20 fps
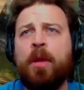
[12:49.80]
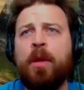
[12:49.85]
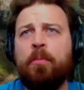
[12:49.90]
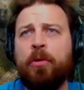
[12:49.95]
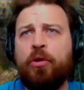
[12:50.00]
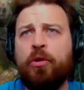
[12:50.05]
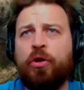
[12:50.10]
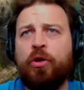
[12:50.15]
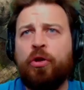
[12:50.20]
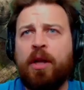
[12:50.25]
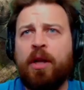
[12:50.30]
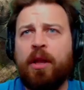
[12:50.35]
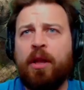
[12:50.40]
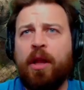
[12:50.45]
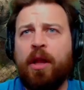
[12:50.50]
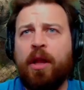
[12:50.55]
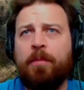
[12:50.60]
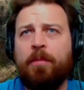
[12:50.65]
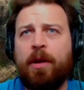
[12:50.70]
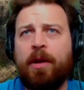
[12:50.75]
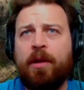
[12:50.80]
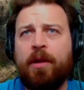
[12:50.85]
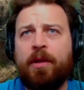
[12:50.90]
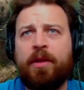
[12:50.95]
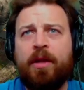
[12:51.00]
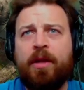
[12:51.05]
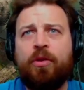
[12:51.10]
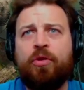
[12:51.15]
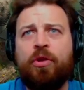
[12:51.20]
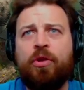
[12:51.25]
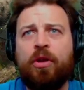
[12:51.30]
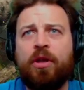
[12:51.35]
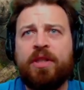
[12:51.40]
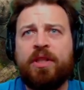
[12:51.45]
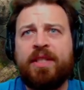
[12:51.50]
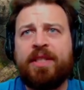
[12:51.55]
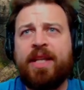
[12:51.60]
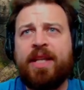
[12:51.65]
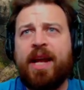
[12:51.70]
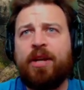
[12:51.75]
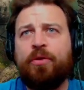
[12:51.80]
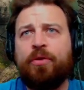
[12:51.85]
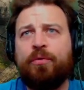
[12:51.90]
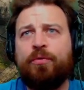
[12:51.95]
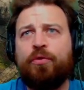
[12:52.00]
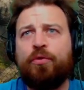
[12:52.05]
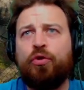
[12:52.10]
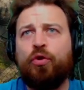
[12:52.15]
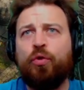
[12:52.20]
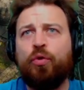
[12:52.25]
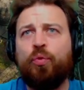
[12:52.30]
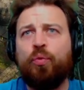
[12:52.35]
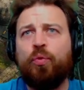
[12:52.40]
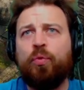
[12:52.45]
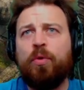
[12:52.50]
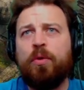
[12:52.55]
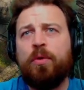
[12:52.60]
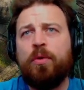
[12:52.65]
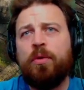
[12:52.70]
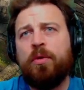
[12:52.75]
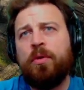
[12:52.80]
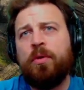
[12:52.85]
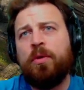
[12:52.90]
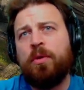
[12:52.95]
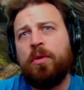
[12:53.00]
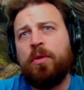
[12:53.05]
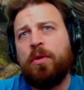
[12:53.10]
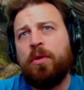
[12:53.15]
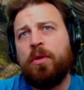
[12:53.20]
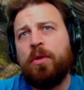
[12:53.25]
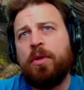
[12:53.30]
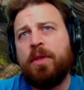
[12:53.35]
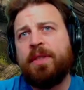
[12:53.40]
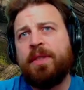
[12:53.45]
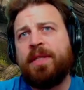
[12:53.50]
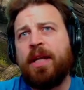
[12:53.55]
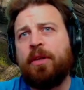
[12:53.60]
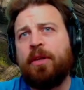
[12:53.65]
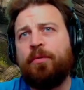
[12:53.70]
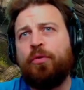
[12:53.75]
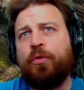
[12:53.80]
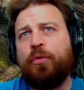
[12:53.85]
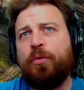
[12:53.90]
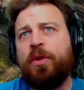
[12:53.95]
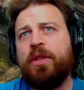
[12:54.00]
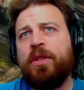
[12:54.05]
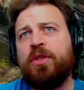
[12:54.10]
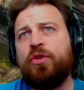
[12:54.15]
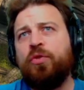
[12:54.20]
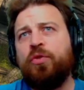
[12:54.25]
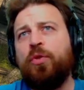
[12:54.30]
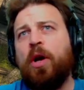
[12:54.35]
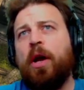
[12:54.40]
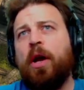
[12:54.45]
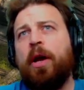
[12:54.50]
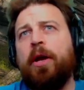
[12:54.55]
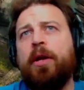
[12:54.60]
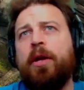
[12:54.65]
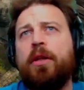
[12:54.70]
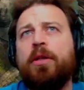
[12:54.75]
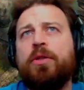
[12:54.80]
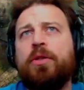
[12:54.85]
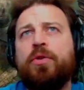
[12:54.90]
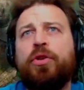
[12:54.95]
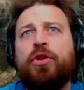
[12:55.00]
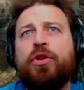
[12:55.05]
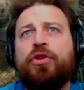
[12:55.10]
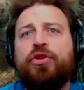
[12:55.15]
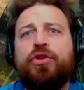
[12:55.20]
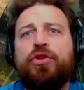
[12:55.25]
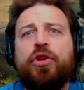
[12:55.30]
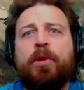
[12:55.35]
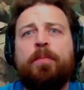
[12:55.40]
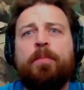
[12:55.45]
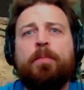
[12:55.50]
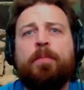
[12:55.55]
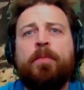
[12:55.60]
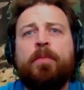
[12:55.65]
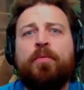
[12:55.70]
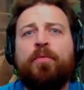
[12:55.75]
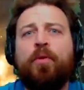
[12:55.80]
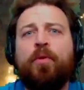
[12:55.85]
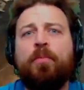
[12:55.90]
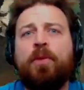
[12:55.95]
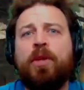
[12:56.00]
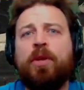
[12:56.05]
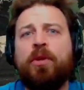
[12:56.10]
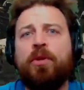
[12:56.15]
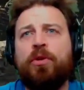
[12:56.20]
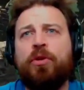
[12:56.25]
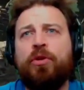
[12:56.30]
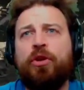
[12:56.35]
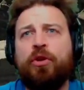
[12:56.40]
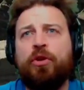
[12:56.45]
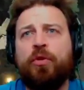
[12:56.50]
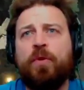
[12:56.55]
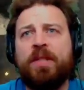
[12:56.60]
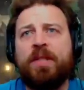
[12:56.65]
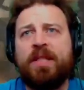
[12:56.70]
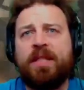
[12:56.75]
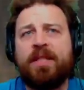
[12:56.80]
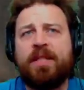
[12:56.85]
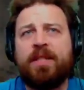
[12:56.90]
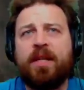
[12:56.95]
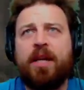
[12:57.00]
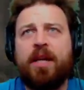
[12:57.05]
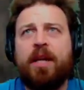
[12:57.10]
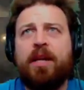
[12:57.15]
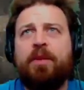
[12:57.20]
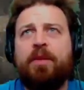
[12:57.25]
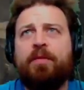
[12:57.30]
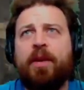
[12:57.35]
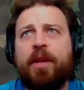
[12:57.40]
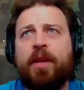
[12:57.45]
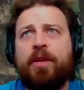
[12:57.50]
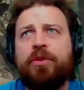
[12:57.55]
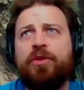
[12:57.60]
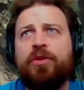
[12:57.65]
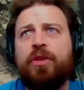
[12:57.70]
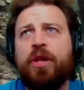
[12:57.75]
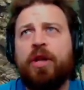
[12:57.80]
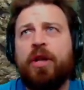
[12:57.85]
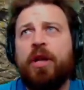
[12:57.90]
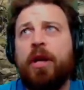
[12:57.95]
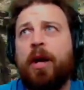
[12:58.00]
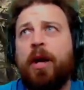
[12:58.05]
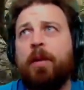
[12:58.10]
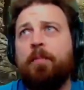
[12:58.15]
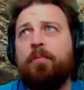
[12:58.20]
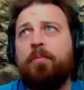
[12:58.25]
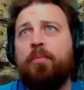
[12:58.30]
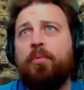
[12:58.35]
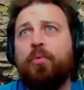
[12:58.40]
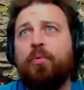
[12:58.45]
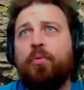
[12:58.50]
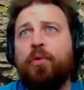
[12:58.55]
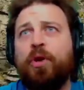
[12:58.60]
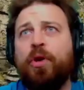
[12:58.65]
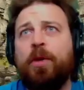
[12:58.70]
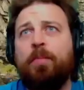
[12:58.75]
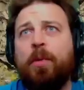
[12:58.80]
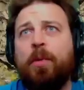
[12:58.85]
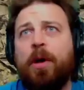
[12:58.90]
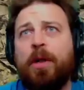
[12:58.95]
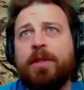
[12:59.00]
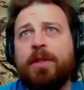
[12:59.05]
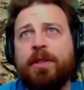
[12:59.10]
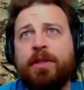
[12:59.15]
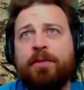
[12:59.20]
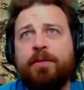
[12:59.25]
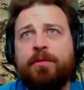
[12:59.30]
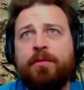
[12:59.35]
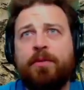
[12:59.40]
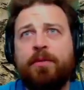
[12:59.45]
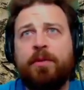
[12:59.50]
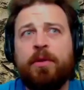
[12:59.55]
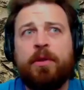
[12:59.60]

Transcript: But you can climb on, I think, a stack of 2. Stack of 3 is too high. So you can jump from here. You can use this as a height advantage. I'm pretty positive.